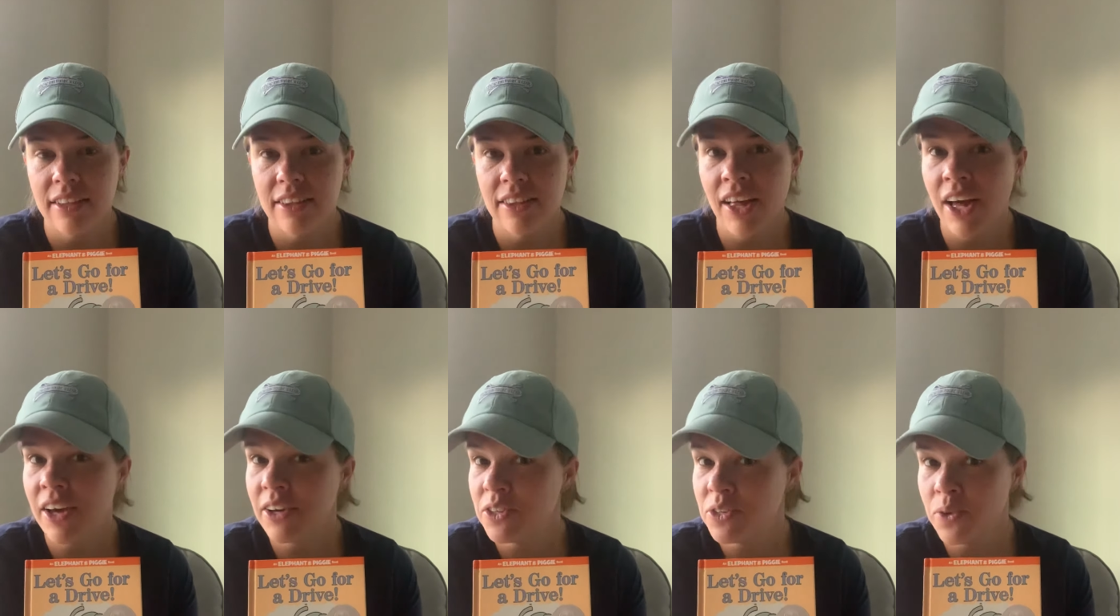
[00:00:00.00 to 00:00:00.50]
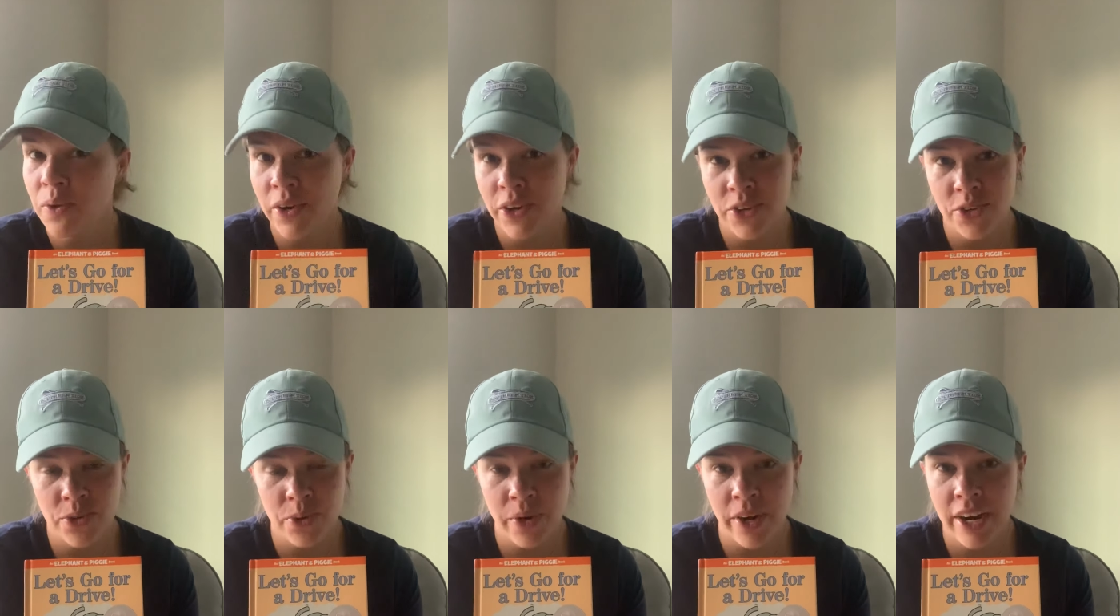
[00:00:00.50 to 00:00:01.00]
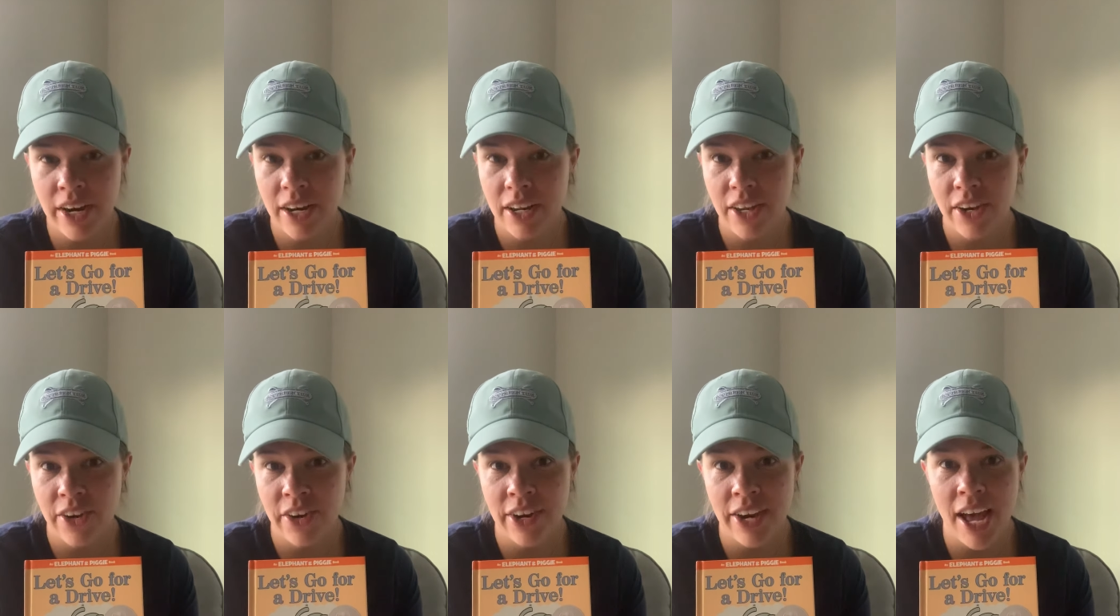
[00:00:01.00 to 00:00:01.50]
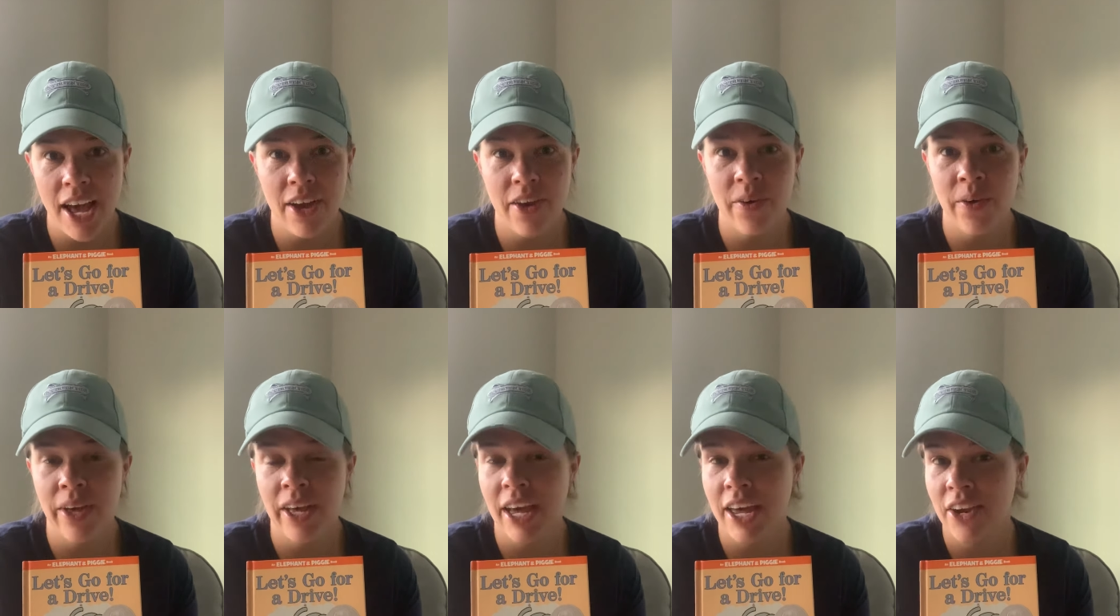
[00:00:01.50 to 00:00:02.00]
long story short, you're not
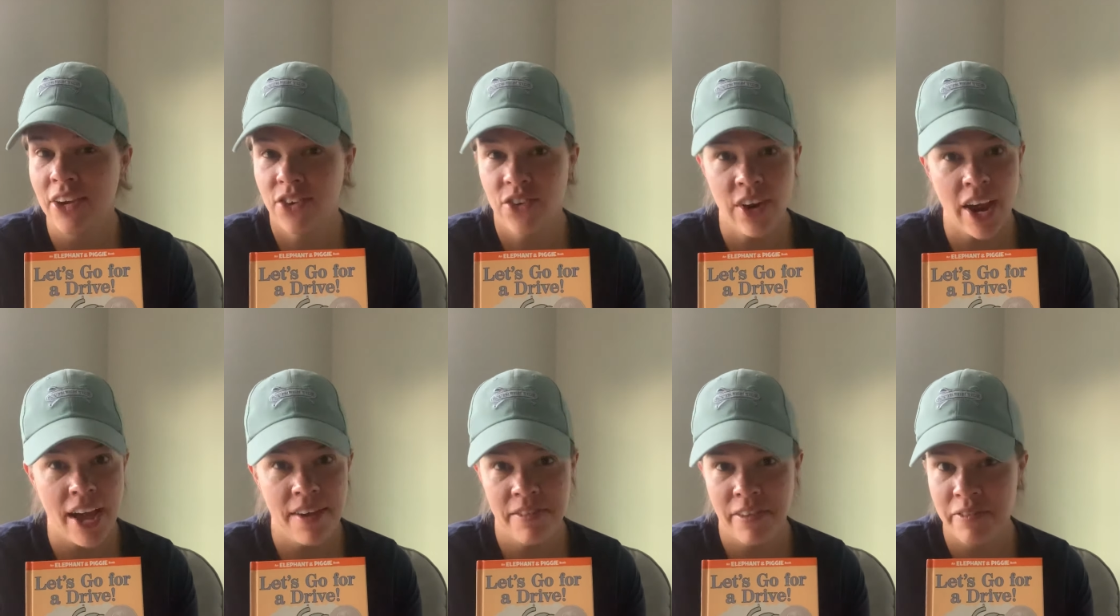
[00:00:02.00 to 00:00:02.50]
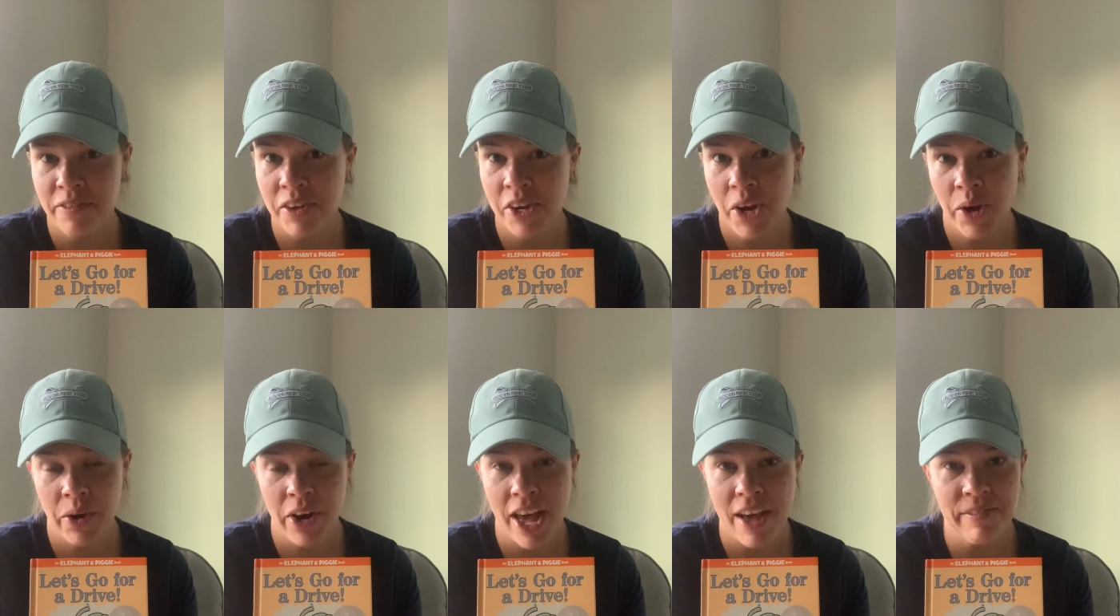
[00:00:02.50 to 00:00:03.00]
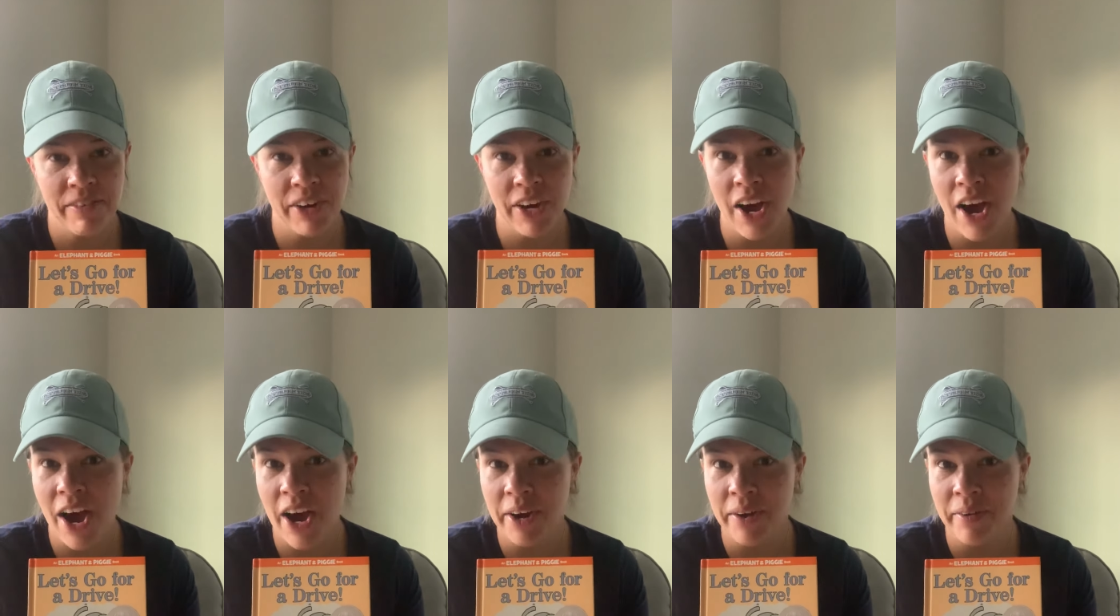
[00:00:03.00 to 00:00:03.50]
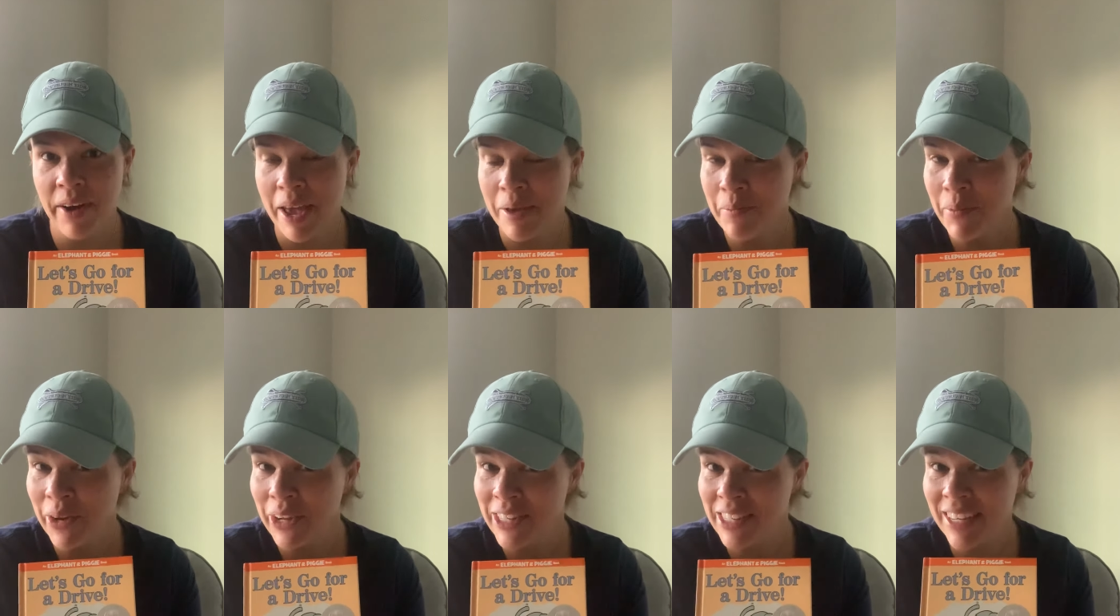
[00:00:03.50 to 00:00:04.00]
going on a drive if you don't have a car, right
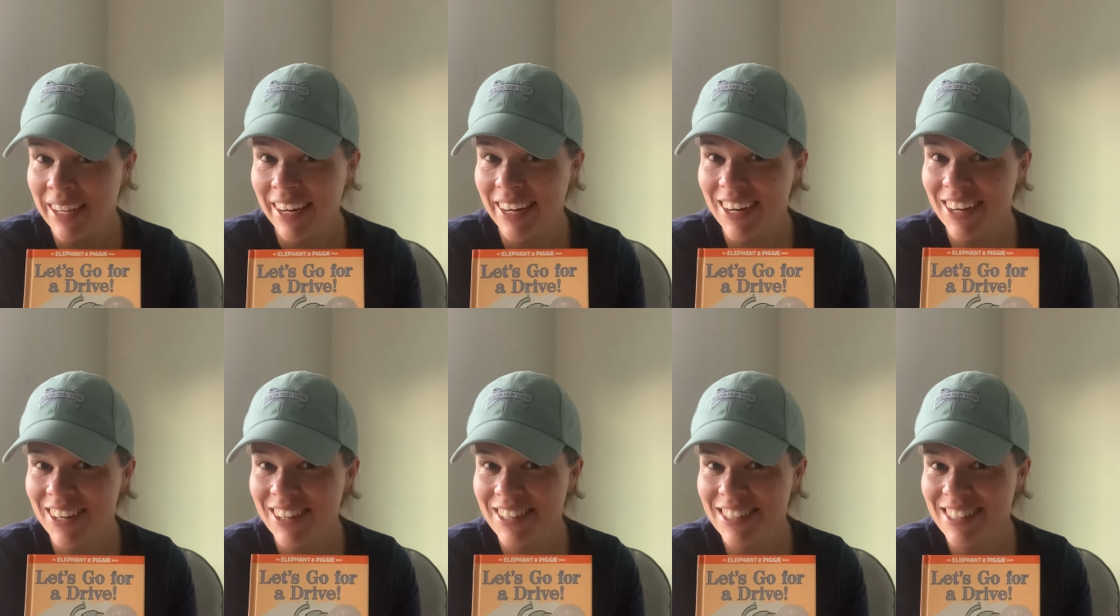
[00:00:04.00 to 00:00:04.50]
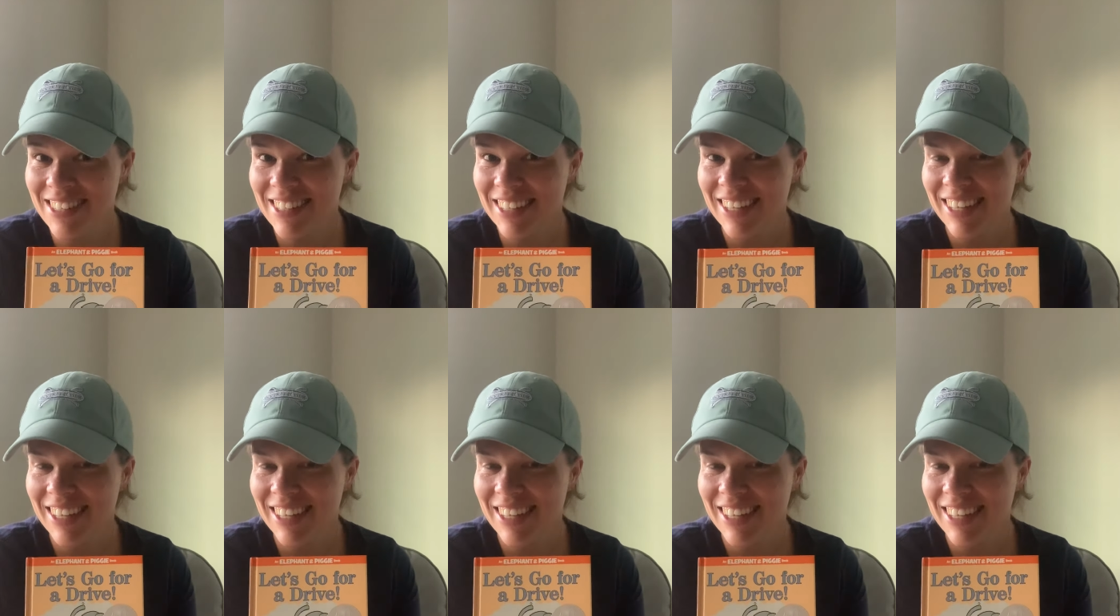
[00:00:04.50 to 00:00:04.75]
boys and girls?